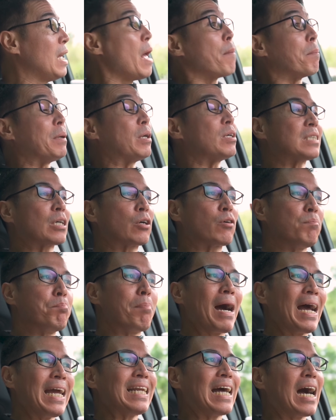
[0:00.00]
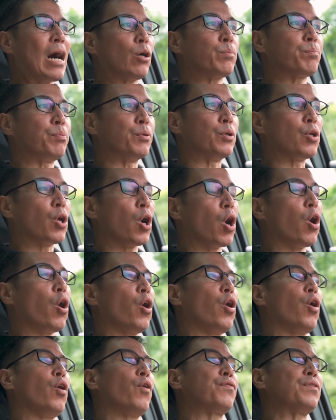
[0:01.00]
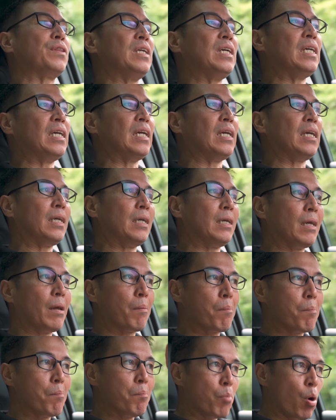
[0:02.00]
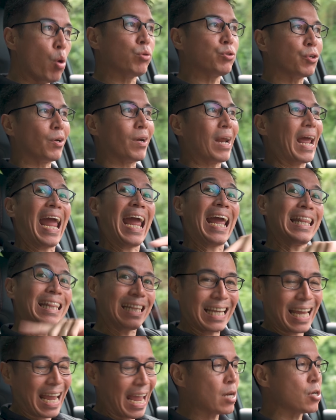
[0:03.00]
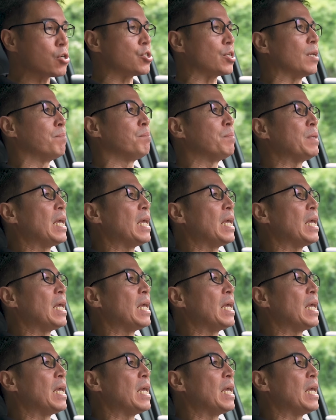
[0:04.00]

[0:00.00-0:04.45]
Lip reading: because the combined output of the motor and the engine